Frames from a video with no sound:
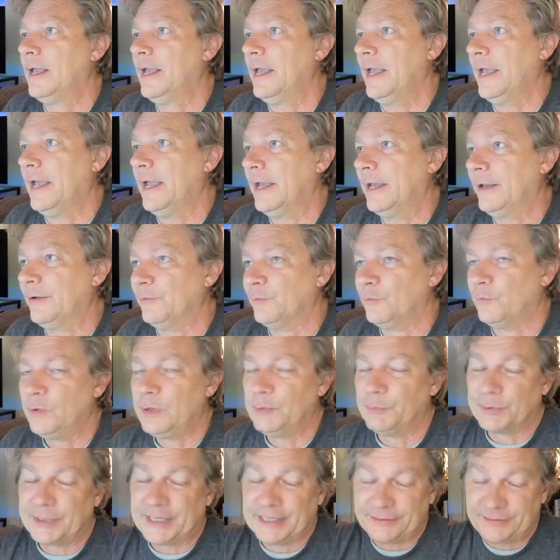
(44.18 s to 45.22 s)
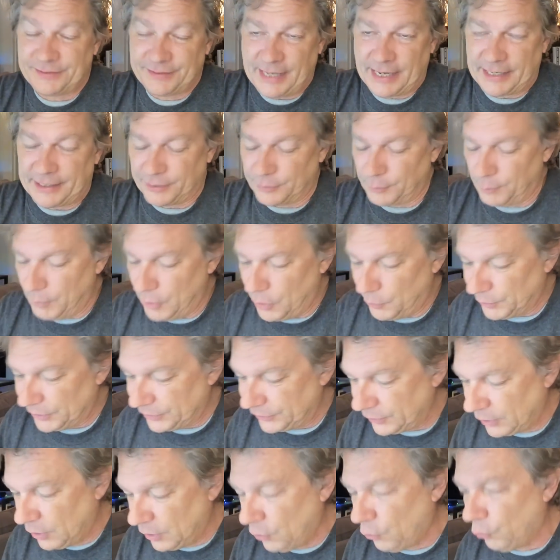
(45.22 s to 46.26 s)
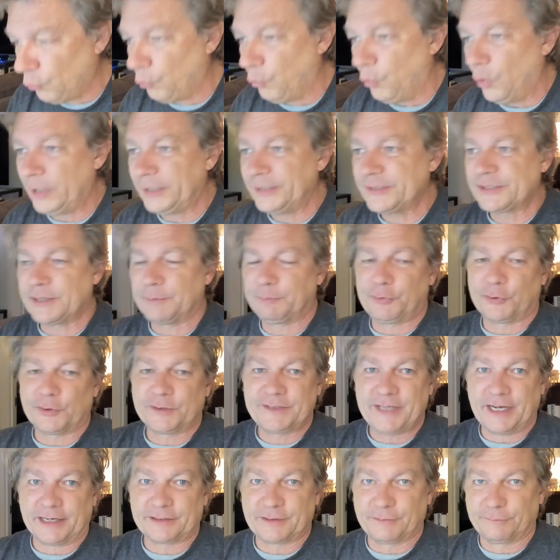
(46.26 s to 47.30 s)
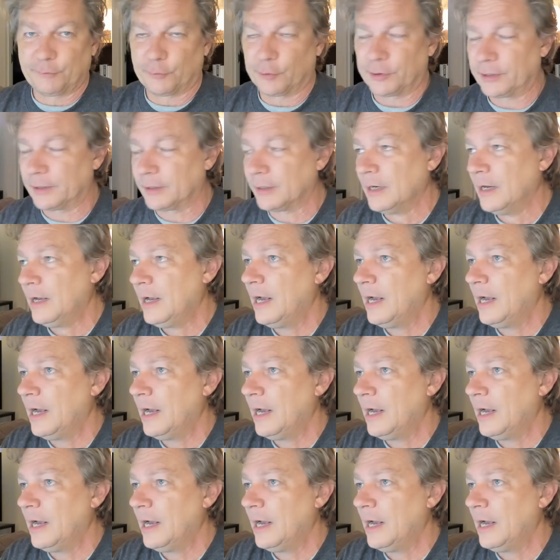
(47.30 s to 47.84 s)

And we will get to that in a moment. What is a protective order?